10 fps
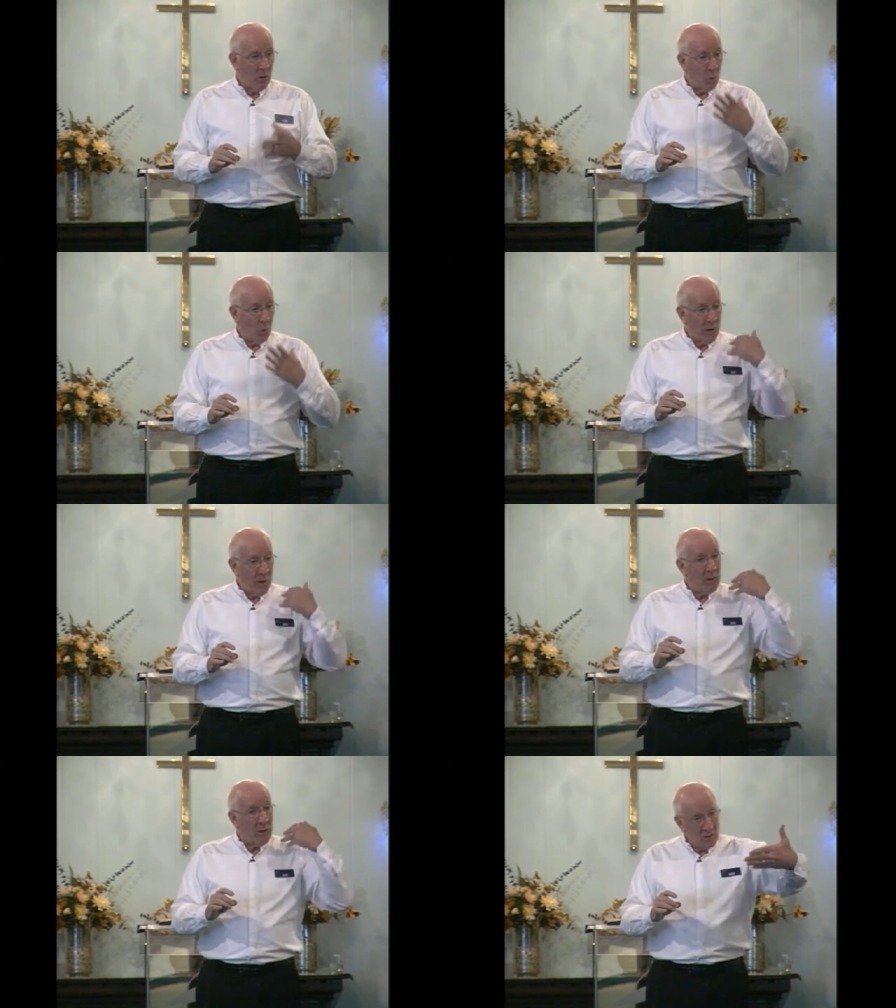
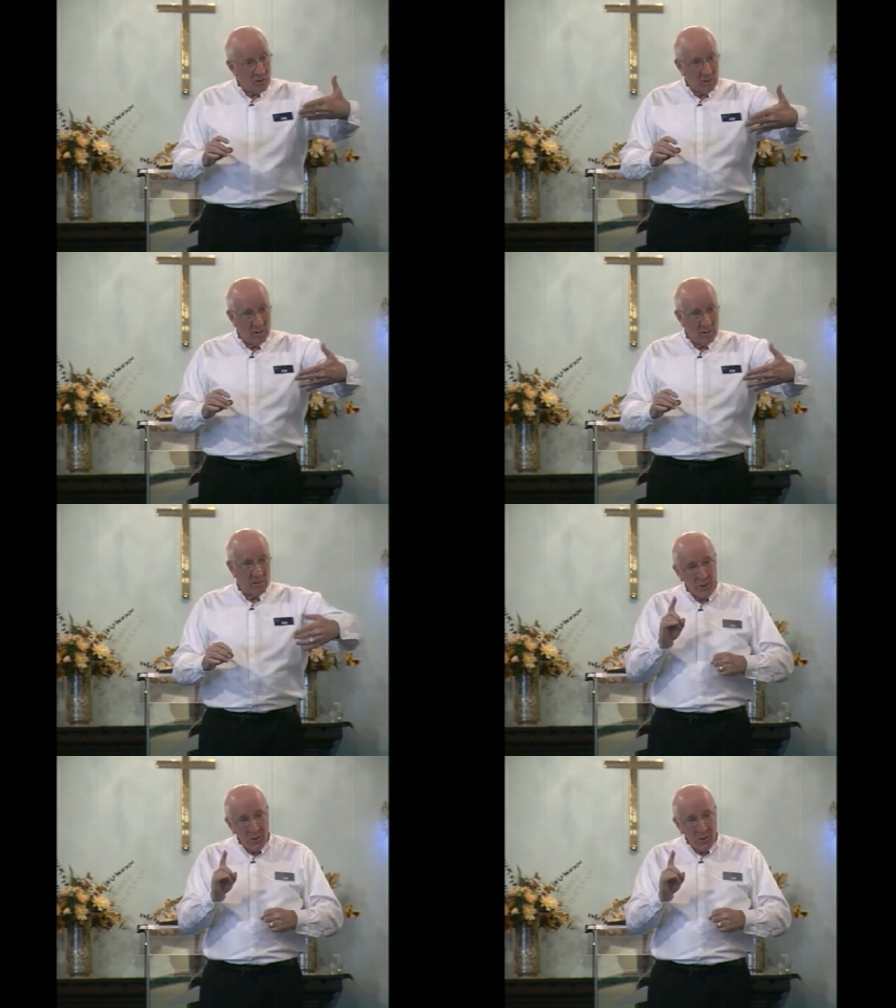Awareness,
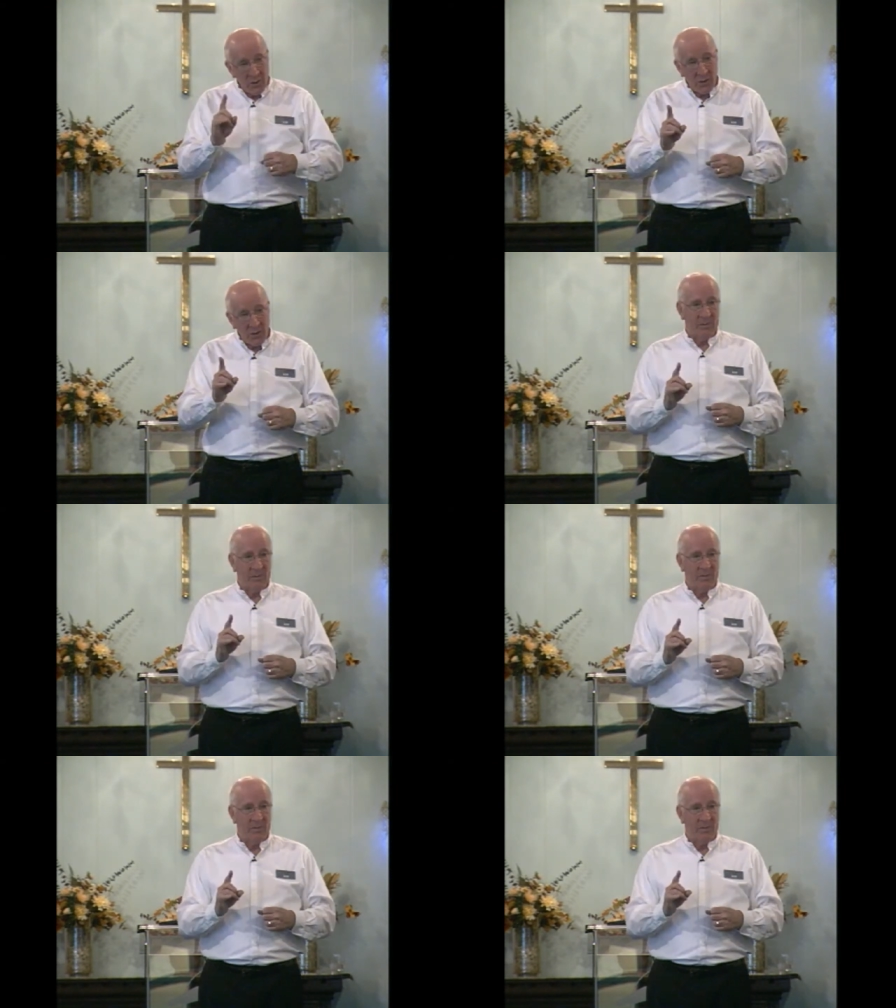first step.